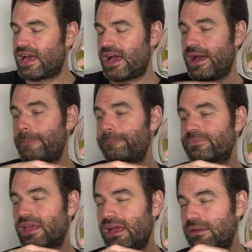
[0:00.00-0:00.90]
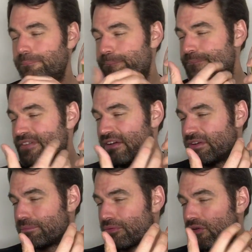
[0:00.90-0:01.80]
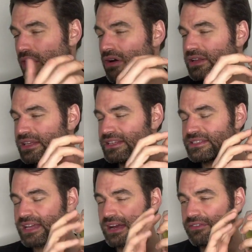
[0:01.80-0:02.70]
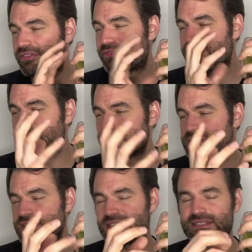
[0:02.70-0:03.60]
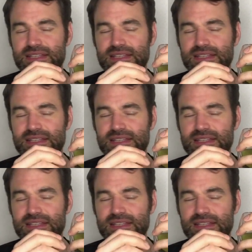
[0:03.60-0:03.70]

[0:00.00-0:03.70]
very broadly this kind of a fruitiness.